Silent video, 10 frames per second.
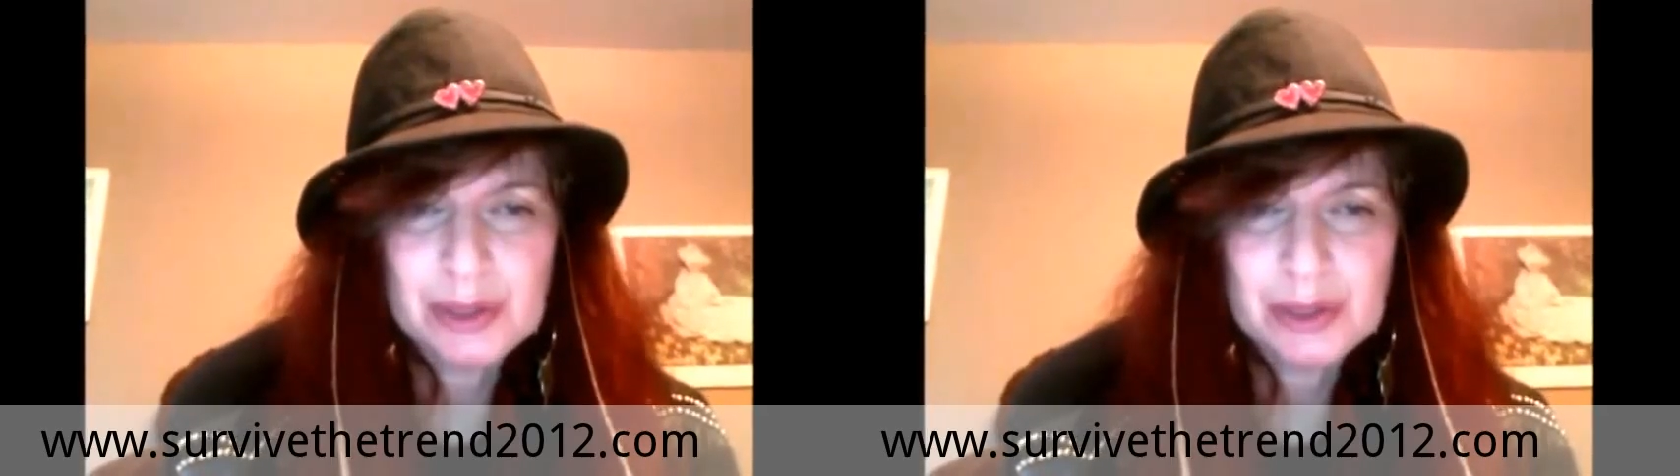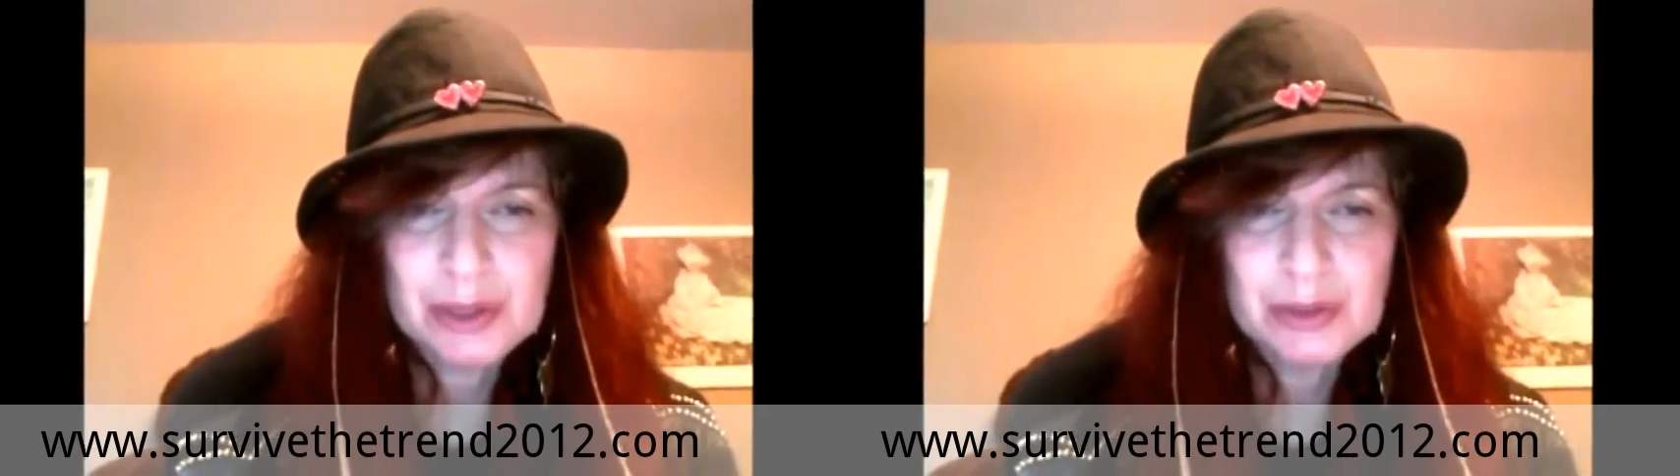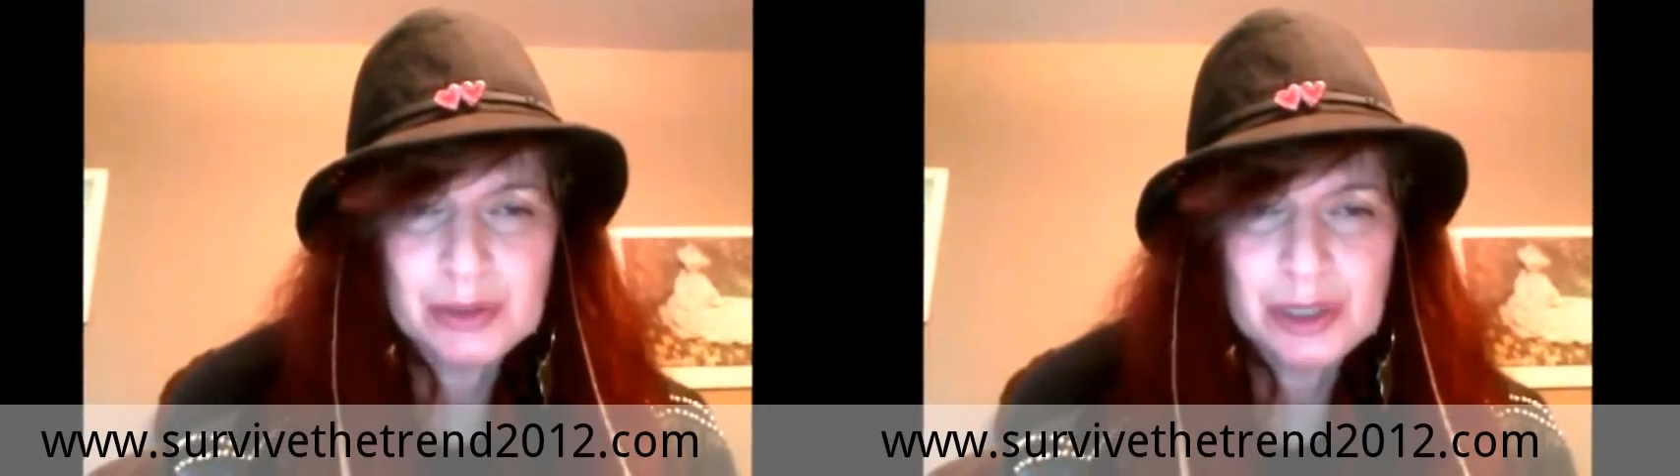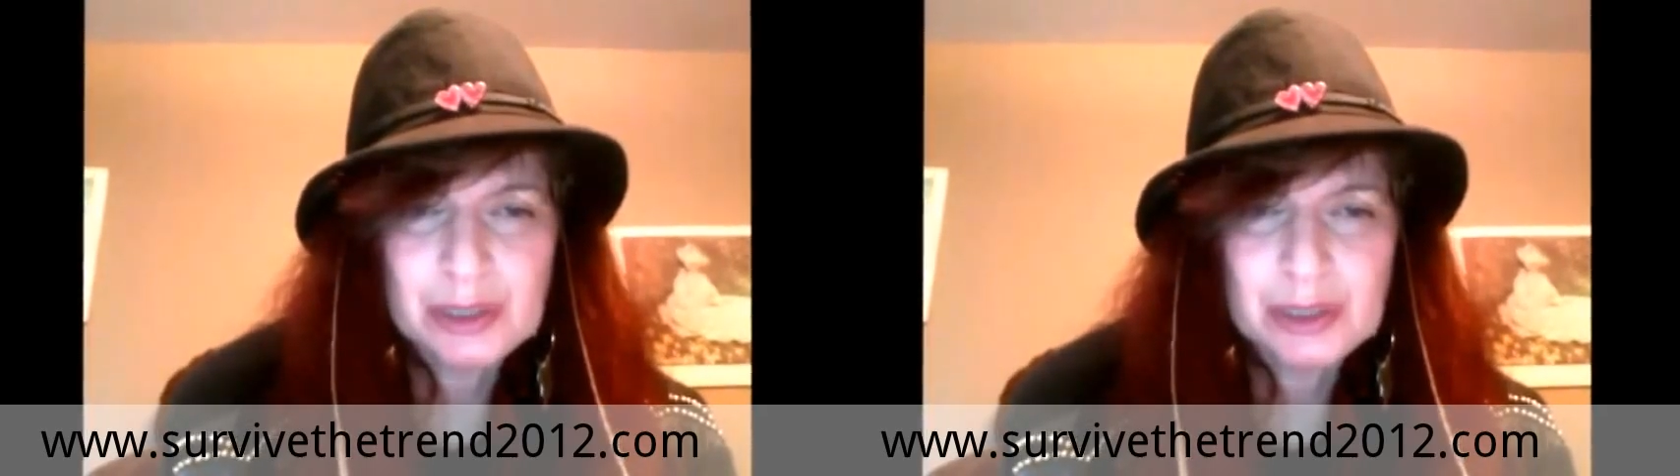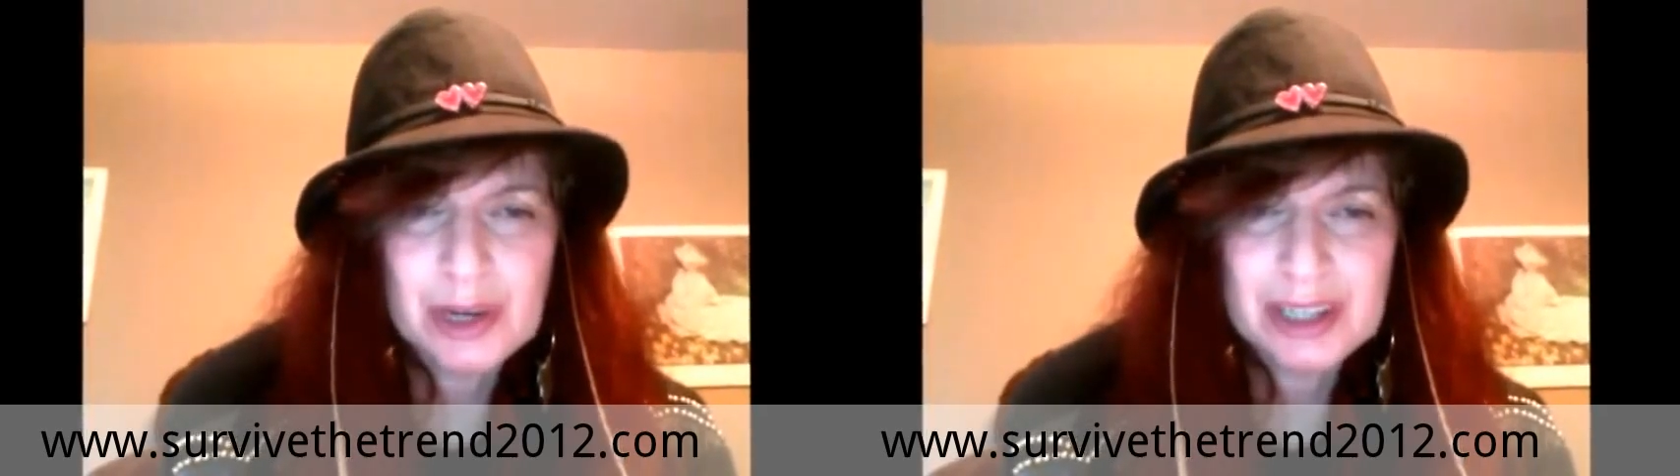who really
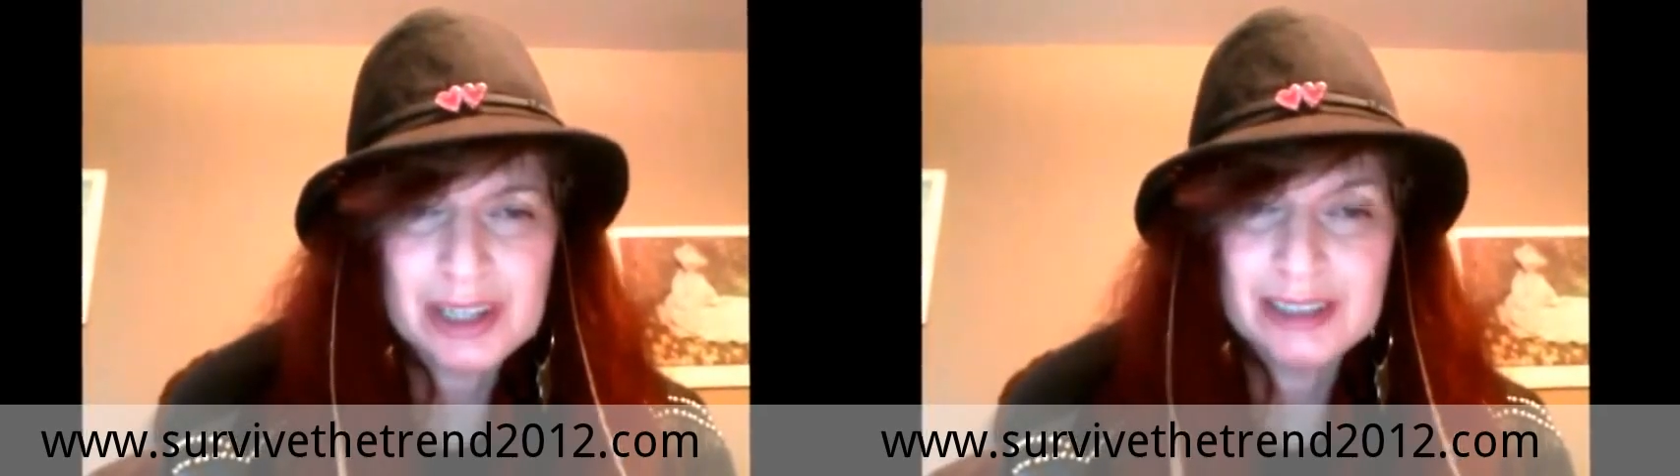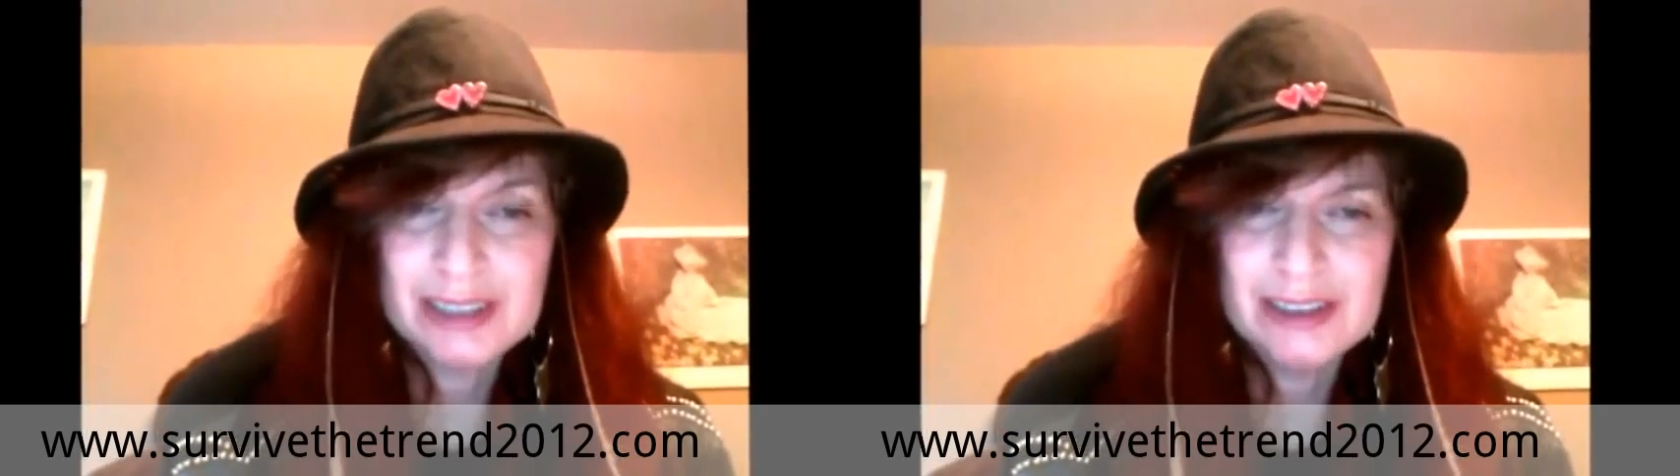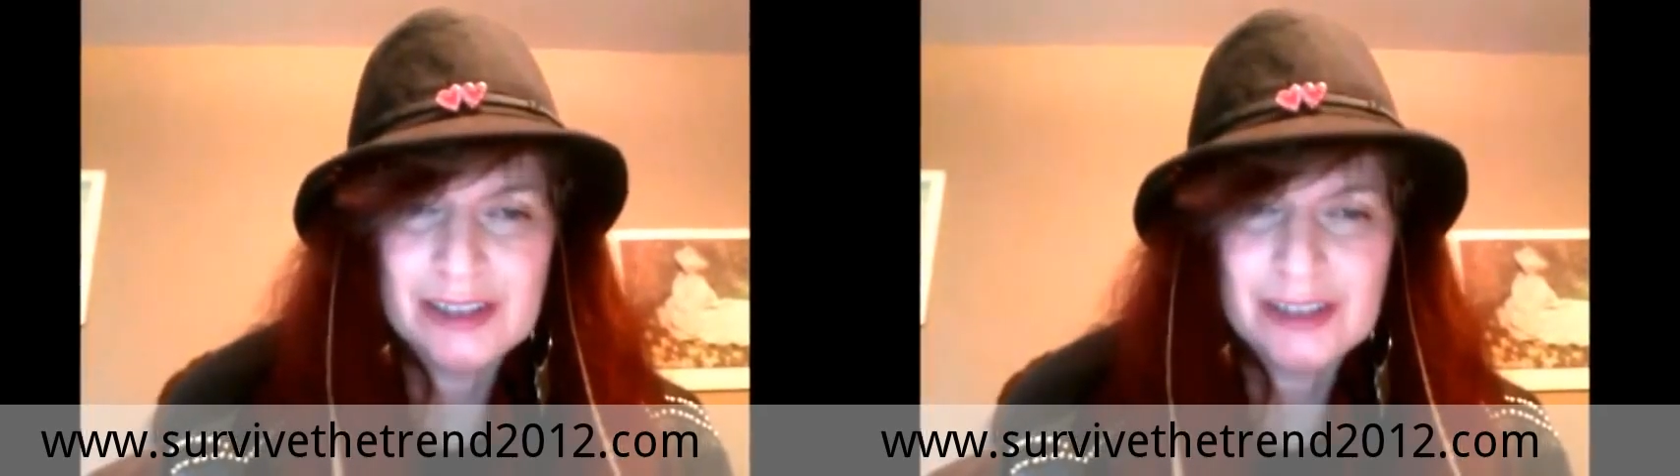want to know